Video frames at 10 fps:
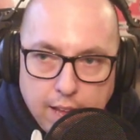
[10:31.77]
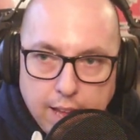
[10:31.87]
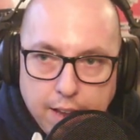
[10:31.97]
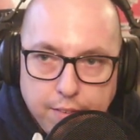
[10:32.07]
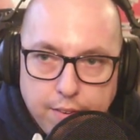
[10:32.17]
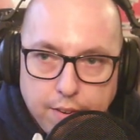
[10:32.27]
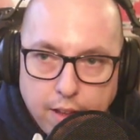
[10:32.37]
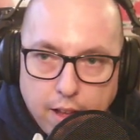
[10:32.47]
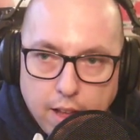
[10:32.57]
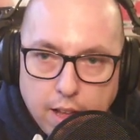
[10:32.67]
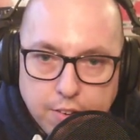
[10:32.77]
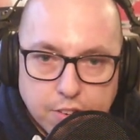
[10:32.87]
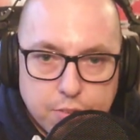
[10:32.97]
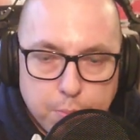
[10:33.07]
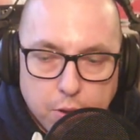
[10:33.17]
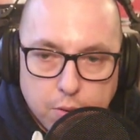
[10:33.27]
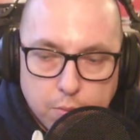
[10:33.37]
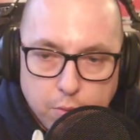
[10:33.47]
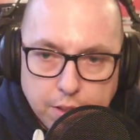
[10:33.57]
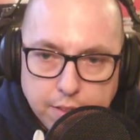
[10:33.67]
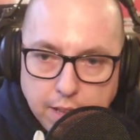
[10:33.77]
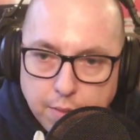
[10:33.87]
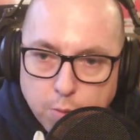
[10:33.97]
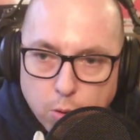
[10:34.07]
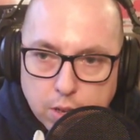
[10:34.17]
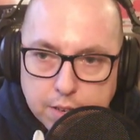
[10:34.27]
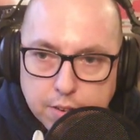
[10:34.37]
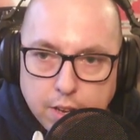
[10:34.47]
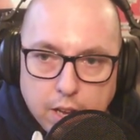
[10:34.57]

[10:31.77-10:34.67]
And uh, I just spoke with Dave Rowland